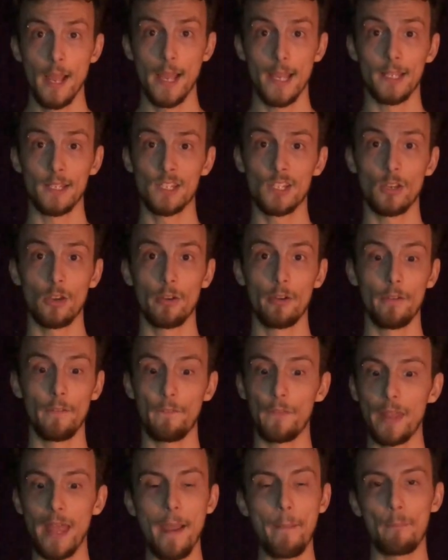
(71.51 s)
And so
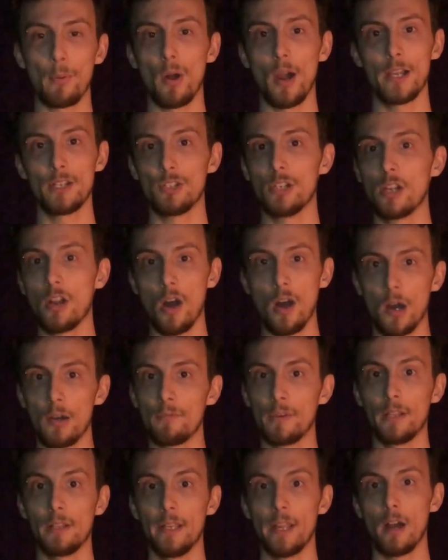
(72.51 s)
for that price, you
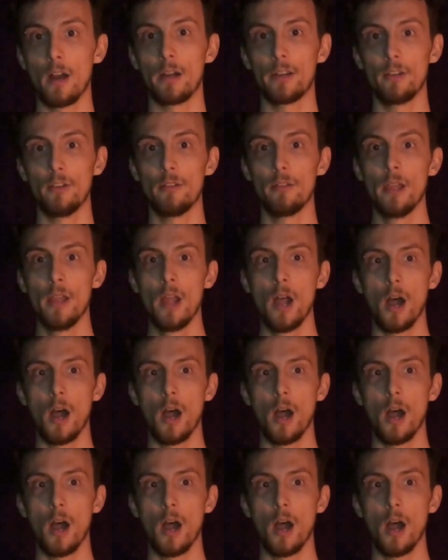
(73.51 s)
can't really argue